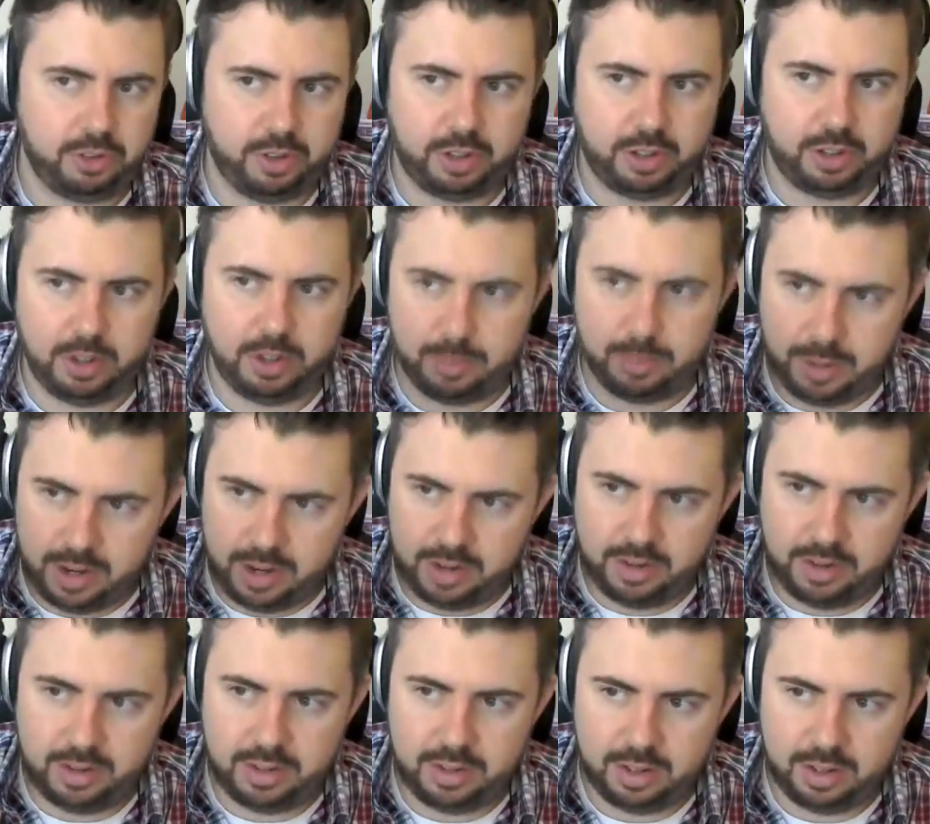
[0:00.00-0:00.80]

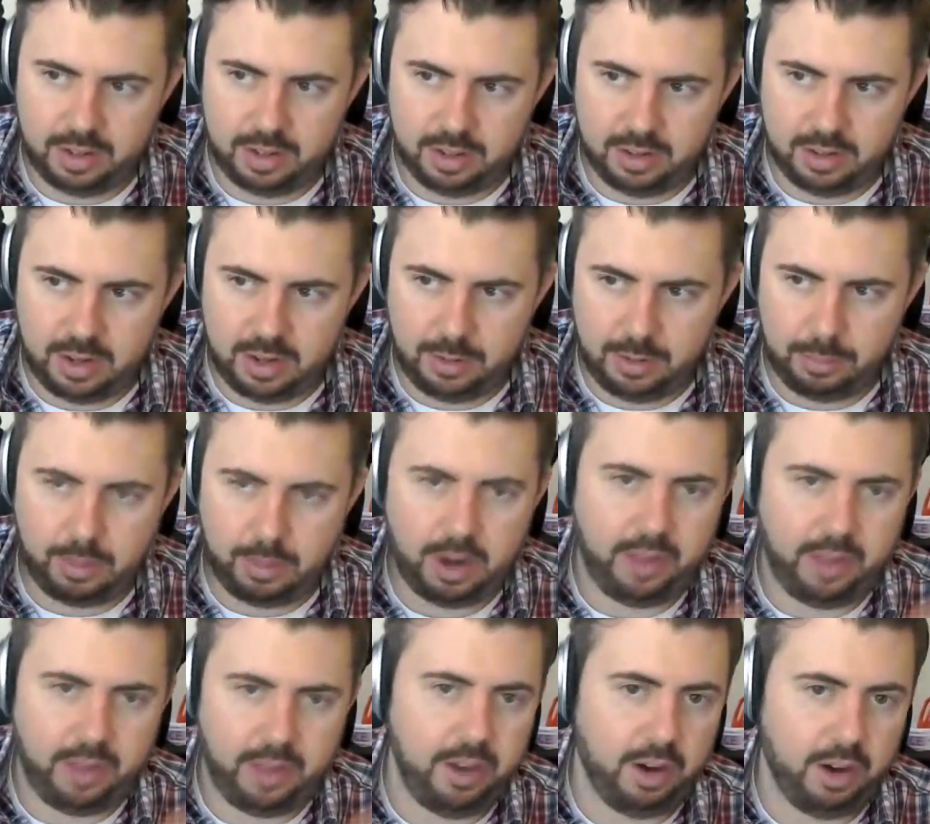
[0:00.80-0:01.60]
about how
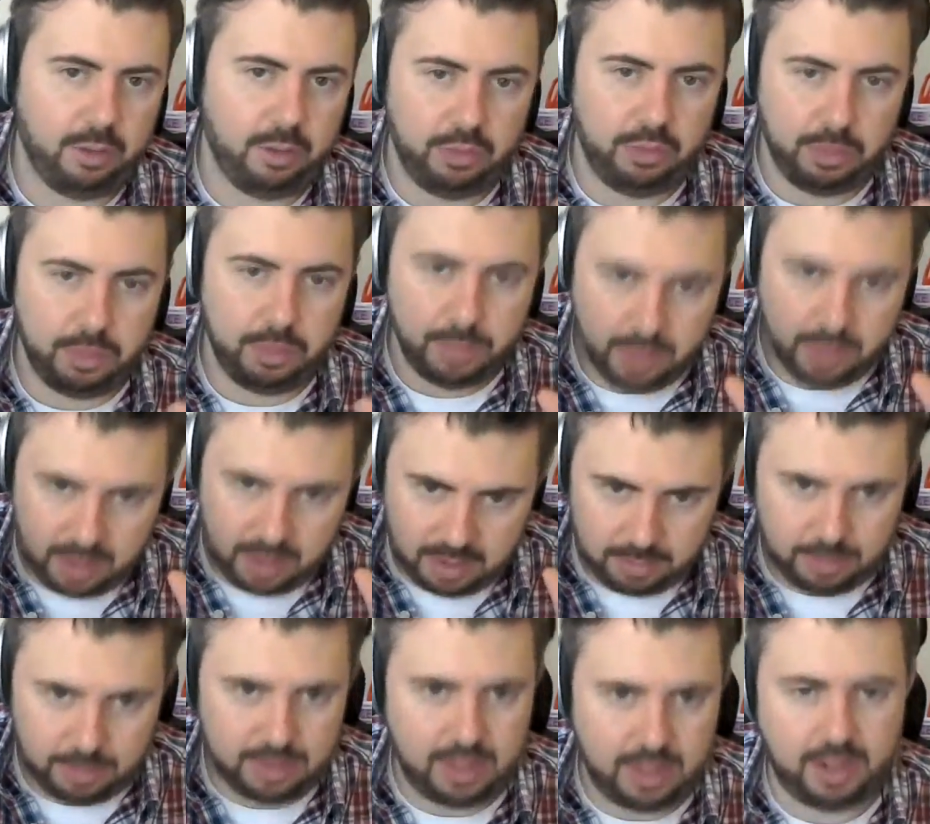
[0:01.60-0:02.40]
proud they are of everybody to
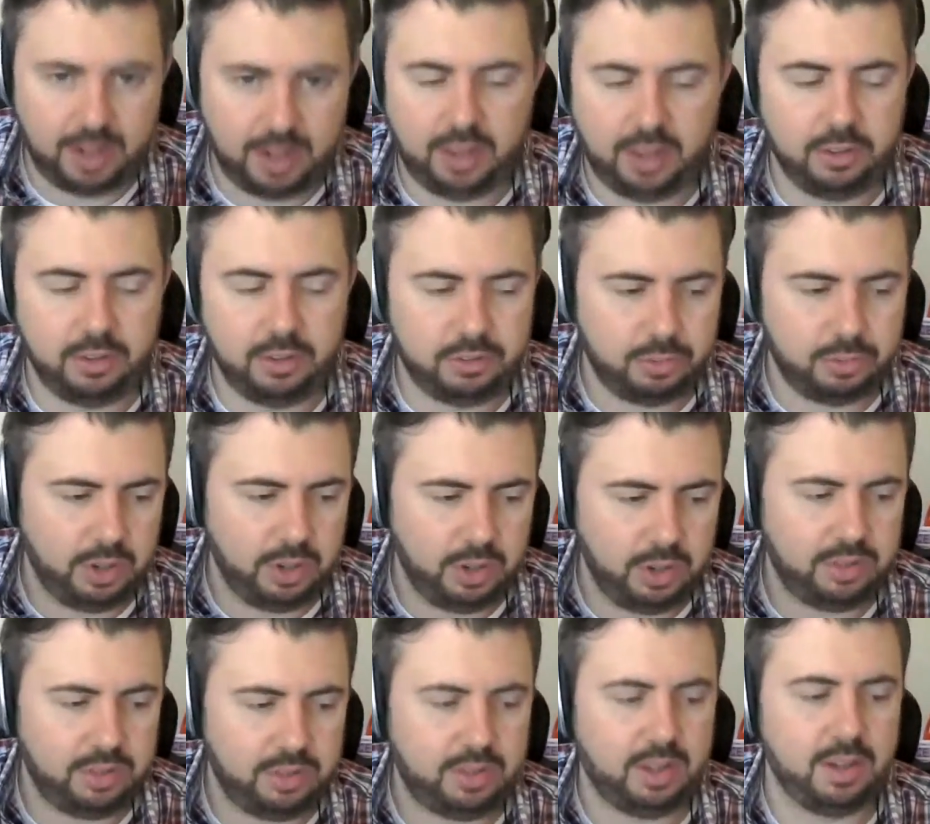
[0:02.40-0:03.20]
be taking this
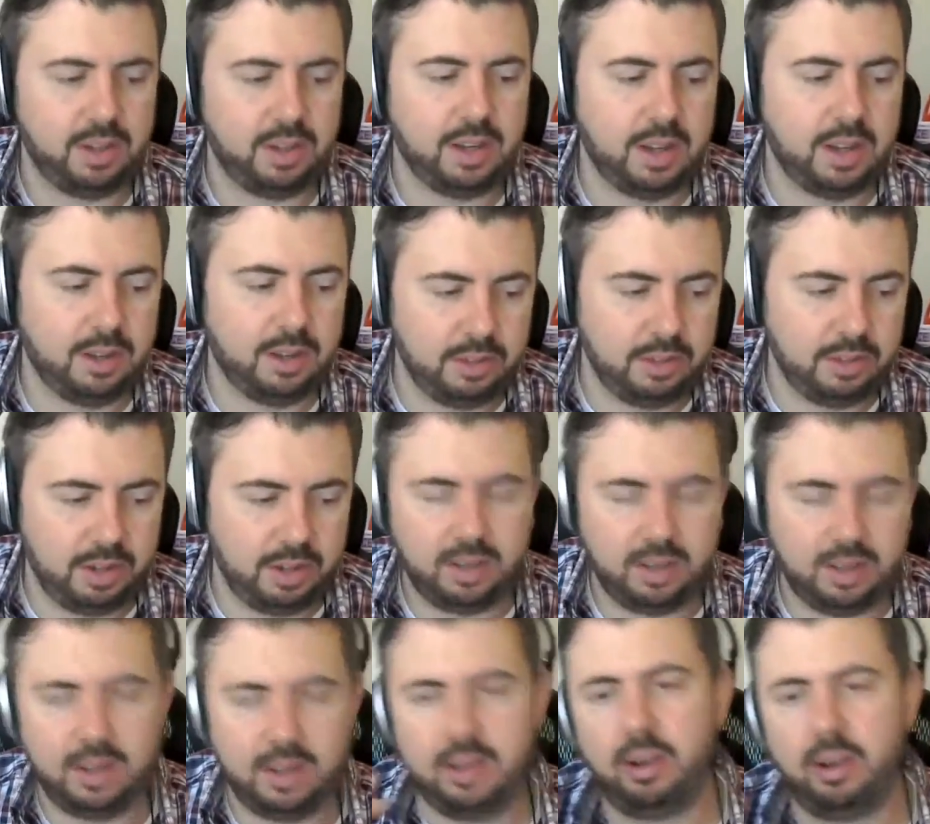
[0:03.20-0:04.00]
risk, and how
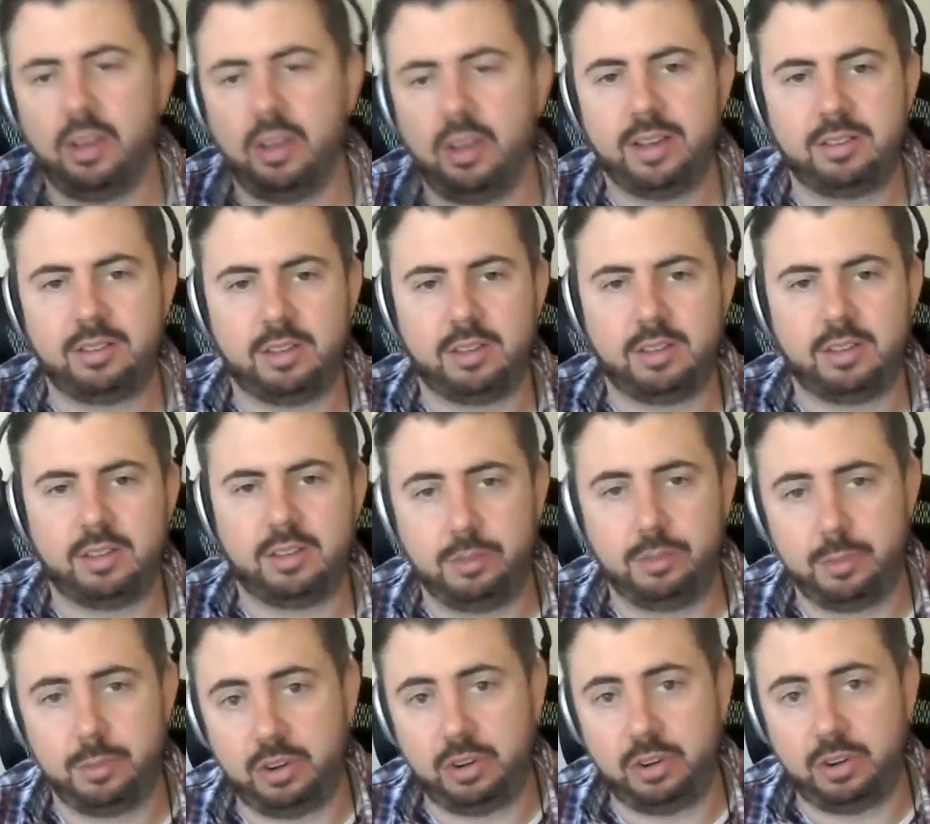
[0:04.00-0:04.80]
all that stuff
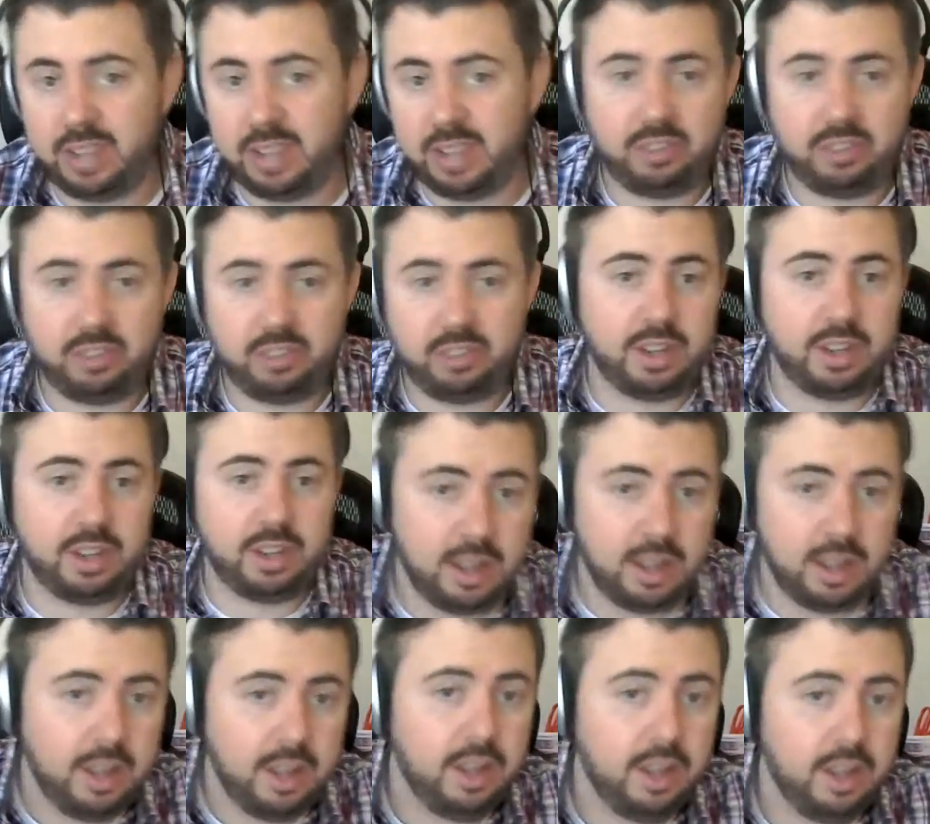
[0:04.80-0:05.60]
from the trailer is actually
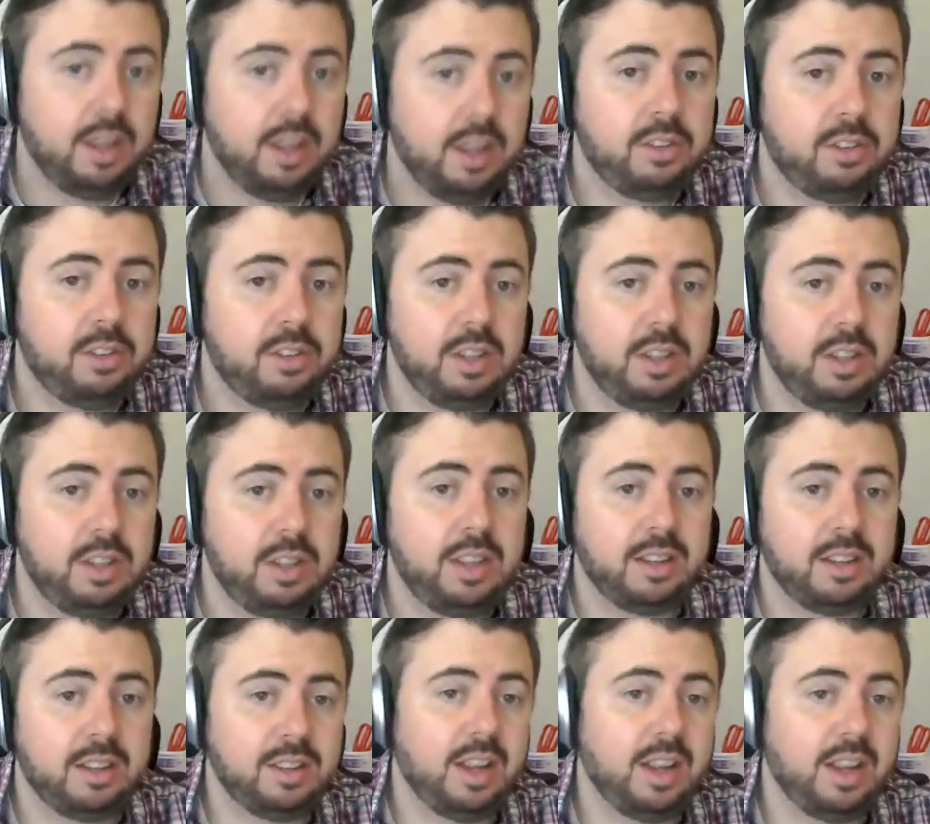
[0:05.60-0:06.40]
a
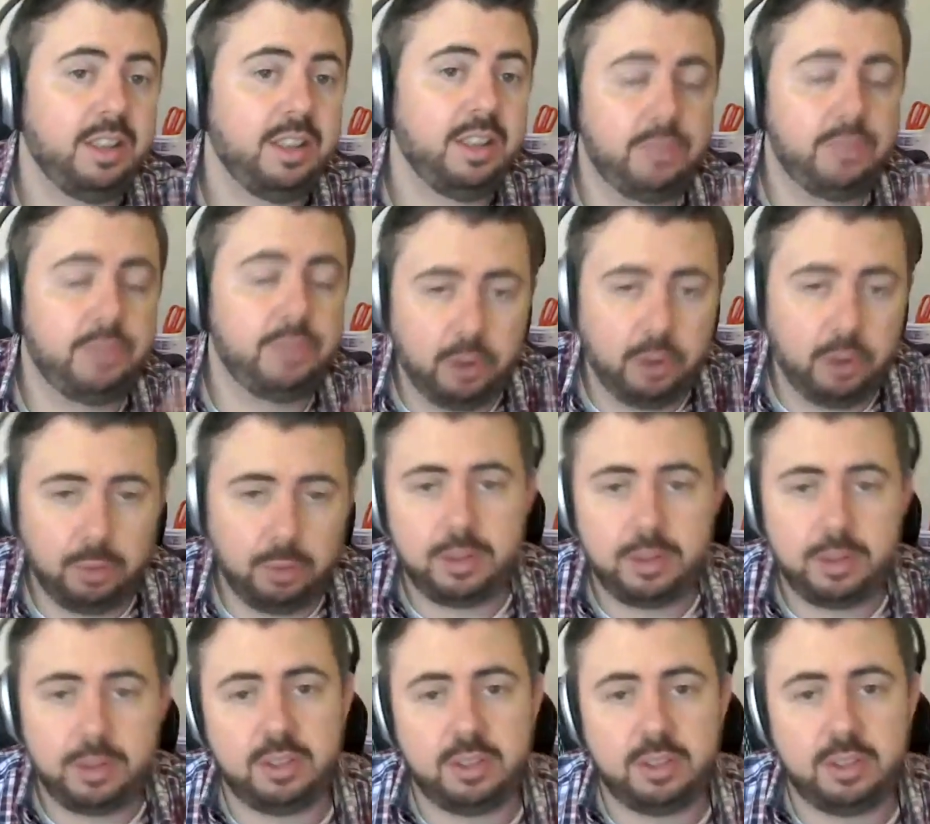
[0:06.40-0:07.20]
scene that's not in the
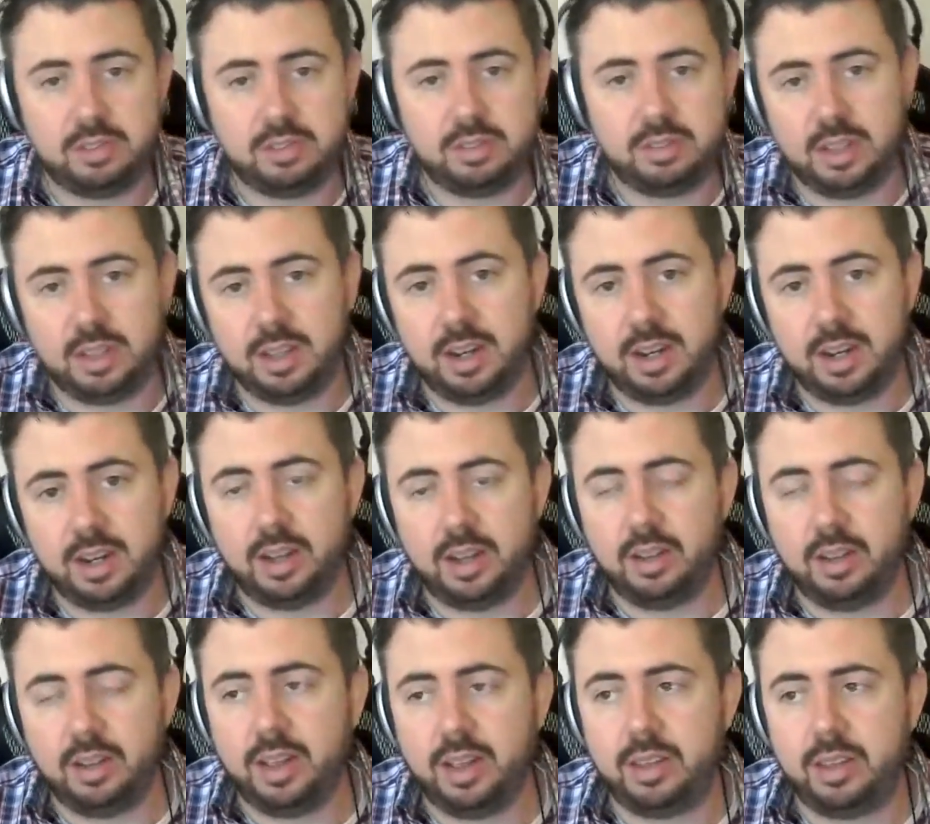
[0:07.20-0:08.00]
film, but you can see it
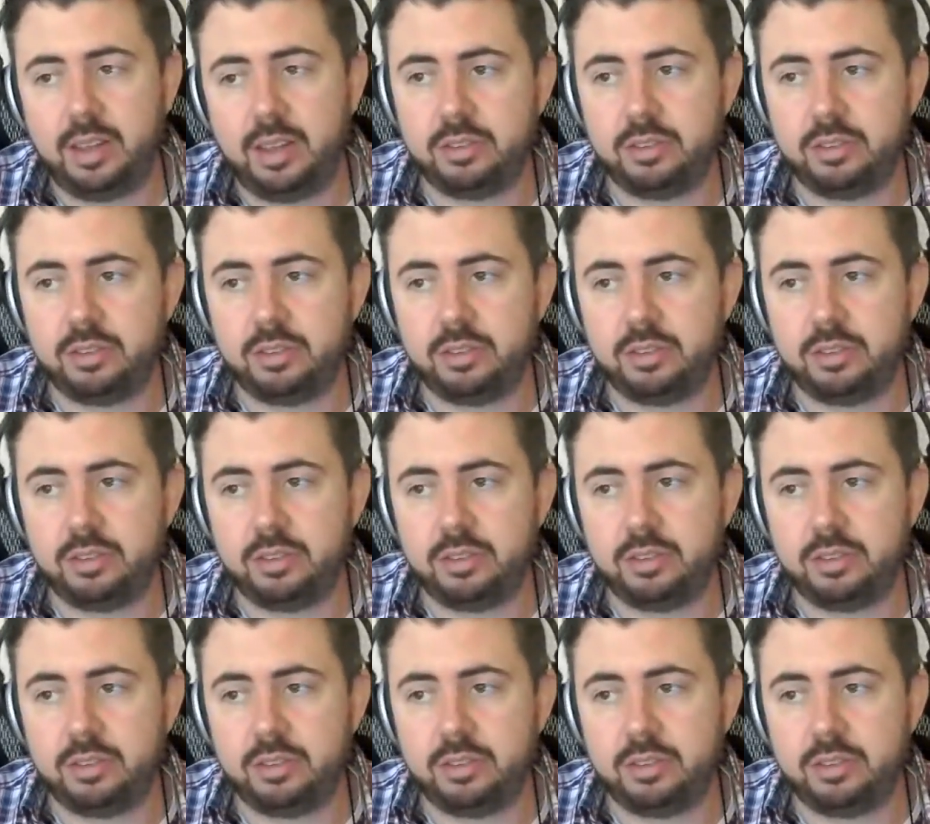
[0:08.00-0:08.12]
online.